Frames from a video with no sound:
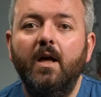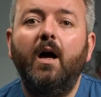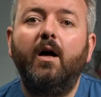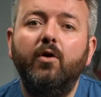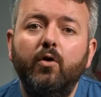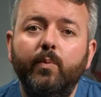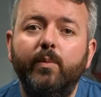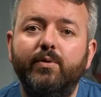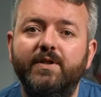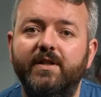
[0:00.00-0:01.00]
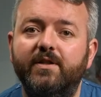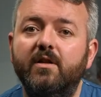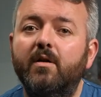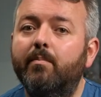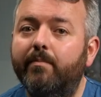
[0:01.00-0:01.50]
An open
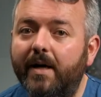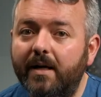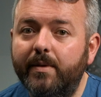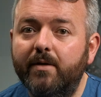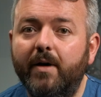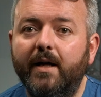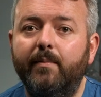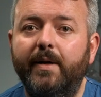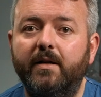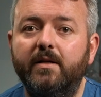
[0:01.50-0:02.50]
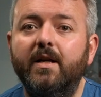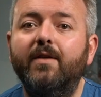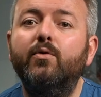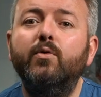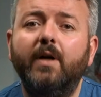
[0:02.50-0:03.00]
procedure may be recommended
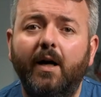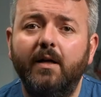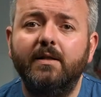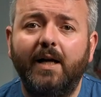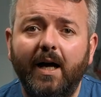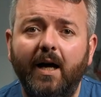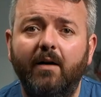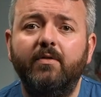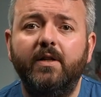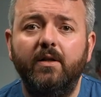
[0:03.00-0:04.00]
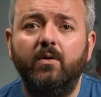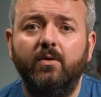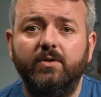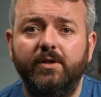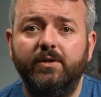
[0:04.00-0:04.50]
if you can't have keyhole
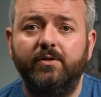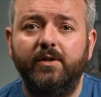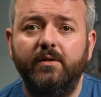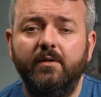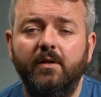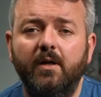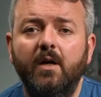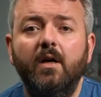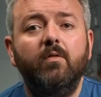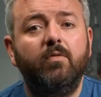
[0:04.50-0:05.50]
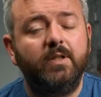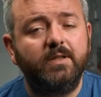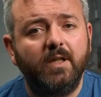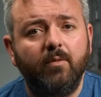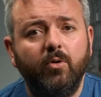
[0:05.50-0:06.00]
surgery, for
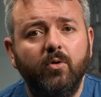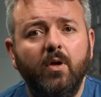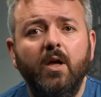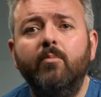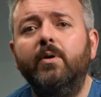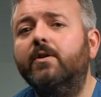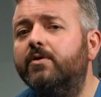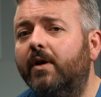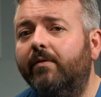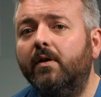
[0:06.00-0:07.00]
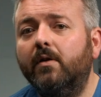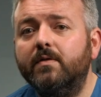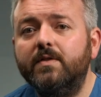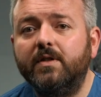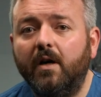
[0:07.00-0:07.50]
example because you have a lot of
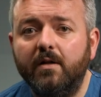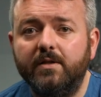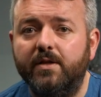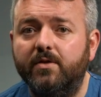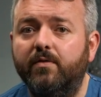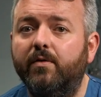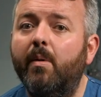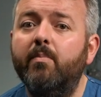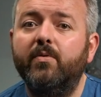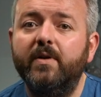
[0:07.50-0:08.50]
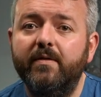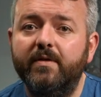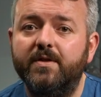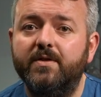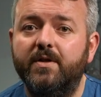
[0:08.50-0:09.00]
scar tissue from a
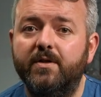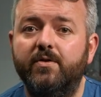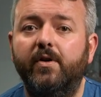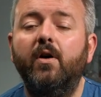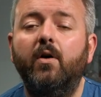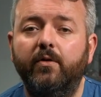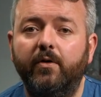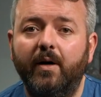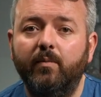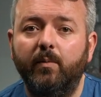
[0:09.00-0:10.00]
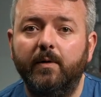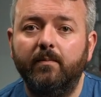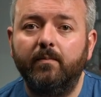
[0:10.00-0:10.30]
previous surgery on your abdomen.